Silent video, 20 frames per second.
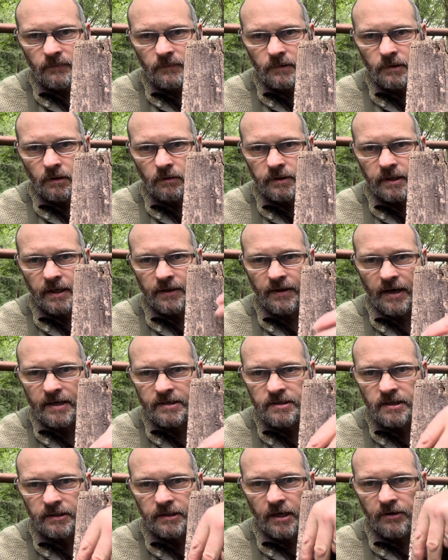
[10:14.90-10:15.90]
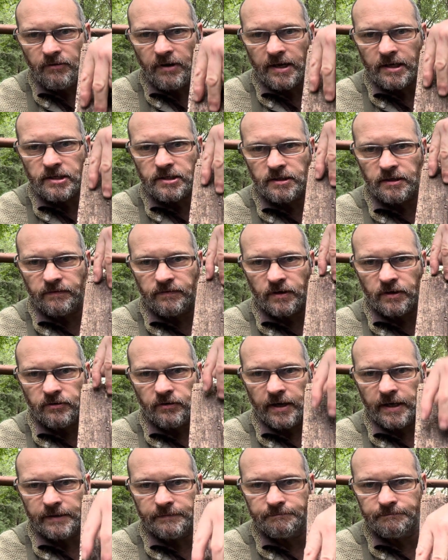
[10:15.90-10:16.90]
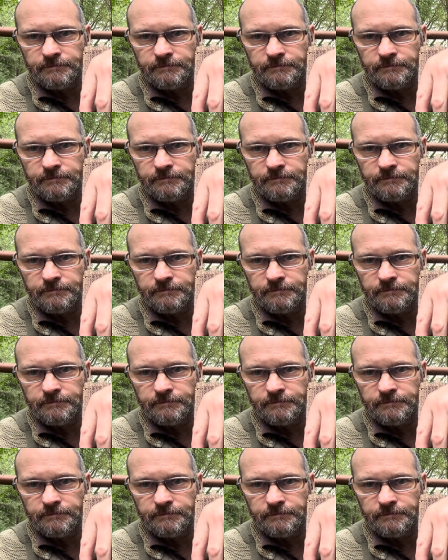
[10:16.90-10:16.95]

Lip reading: Okay, that's the direction of the grain.